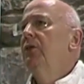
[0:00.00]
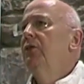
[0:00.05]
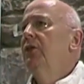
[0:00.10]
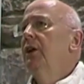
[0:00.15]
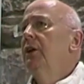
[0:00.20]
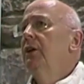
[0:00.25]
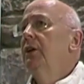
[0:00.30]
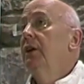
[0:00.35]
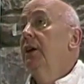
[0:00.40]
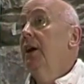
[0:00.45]
It's
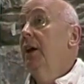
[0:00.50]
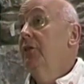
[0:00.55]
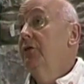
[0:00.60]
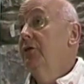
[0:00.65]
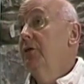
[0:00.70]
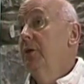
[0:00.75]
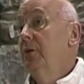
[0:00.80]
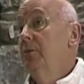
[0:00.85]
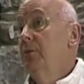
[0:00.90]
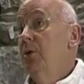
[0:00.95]
like a
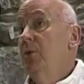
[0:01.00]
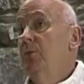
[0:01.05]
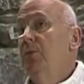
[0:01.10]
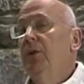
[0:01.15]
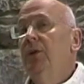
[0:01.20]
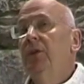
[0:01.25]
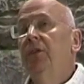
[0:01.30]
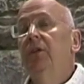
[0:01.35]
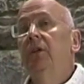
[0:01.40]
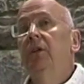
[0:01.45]
Kafka
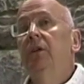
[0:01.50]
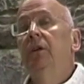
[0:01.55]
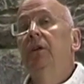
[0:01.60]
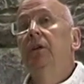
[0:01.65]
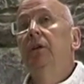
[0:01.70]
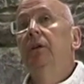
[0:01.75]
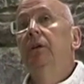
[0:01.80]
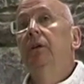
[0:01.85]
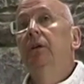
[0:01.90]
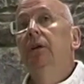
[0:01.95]
moment,
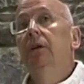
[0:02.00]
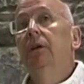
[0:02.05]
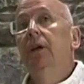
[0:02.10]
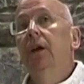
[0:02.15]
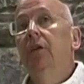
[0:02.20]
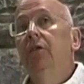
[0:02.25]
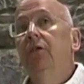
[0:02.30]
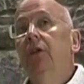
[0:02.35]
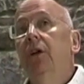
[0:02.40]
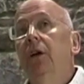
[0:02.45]
a
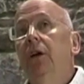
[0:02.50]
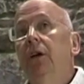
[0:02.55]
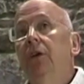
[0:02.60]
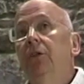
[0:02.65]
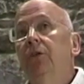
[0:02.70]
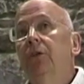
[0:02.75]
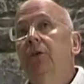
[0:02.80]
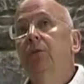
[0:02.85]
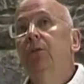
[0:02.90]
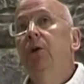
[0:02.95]

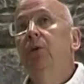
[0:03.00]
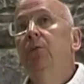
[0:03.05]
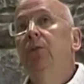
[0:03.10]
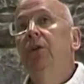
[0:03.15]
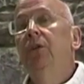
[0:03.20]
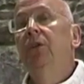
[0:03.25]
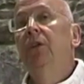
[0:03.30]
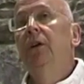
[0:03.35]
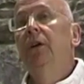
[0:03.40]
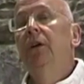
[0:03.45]
Kafkaesque
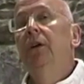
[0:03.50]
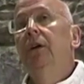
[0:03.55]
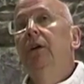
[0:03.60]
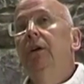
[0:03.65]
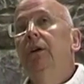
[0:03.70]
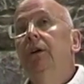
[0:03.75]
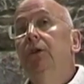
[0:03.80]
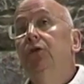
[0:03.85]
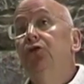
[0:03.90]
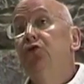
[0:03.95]
moment,
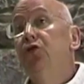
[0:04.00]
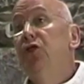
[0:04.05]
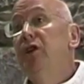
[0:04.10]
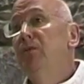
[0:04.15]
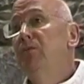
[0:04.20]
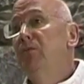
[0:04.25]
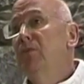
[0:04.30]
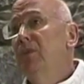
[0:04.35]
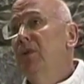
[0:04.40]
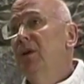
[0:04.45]
a
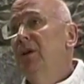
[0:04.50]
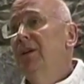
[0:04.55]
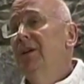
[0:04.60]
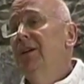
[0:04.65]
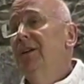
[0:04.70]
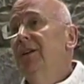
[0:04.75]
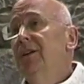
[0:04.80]
dream,